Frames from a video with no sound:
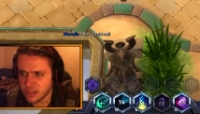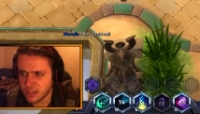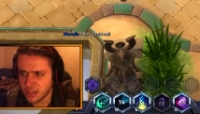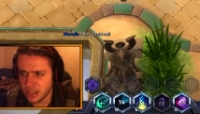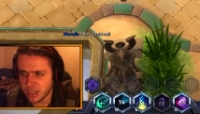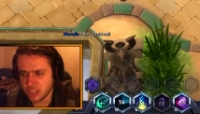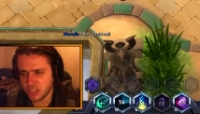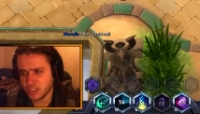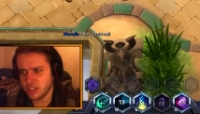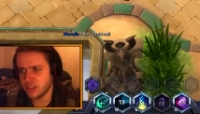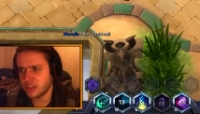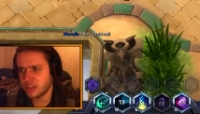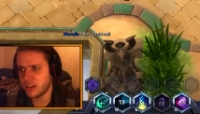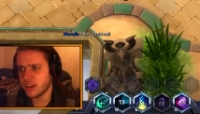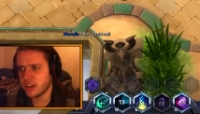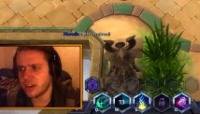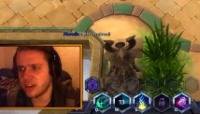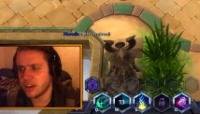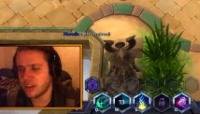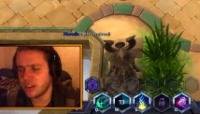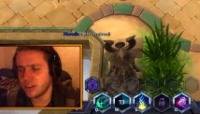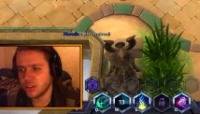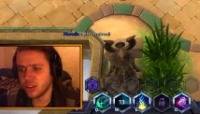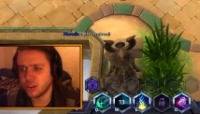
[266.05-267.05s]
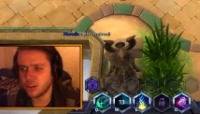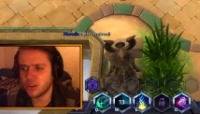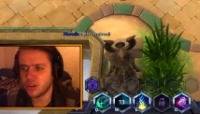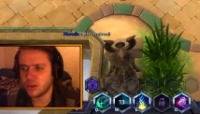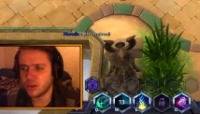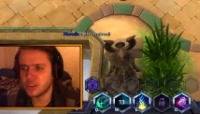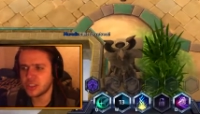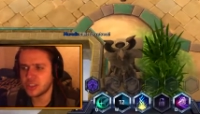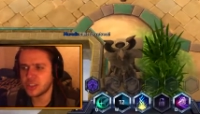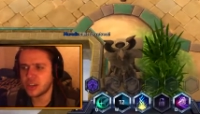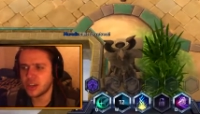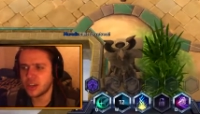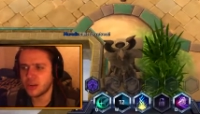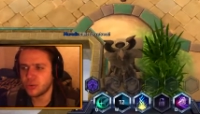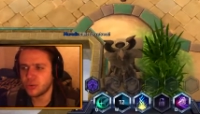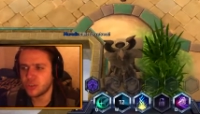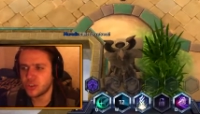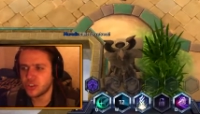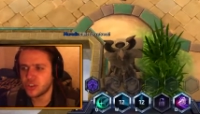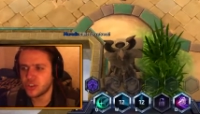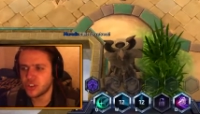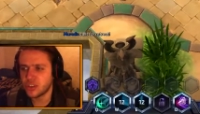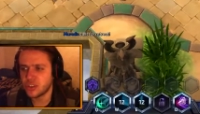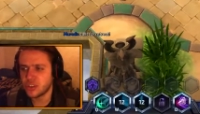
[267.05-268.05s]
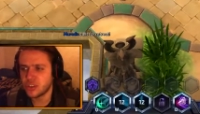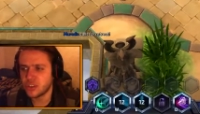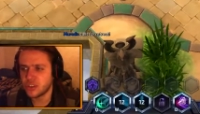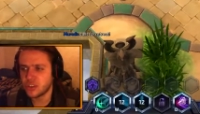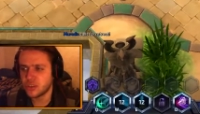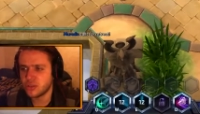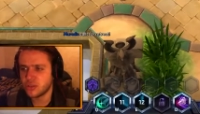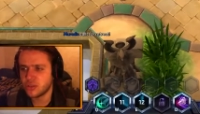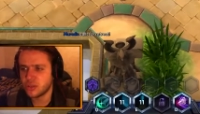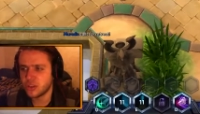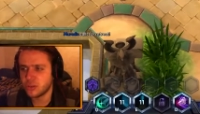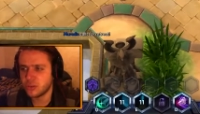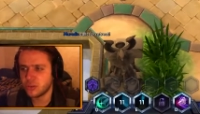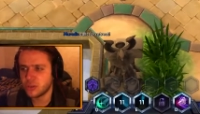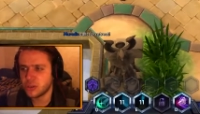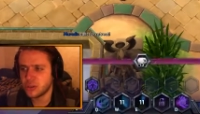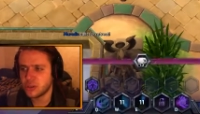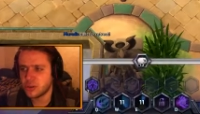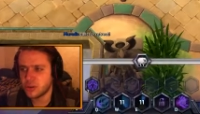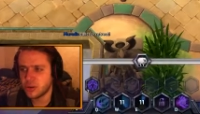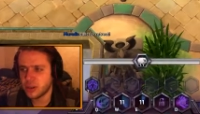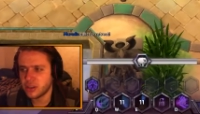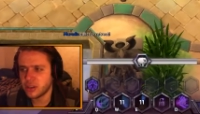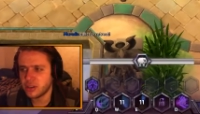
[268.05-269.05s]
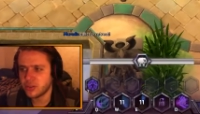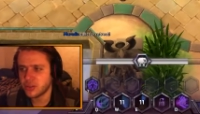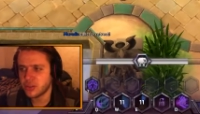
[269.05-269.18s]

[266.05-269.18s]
Actually, uh, uh not always. I would suggest that you don't pick Tyrande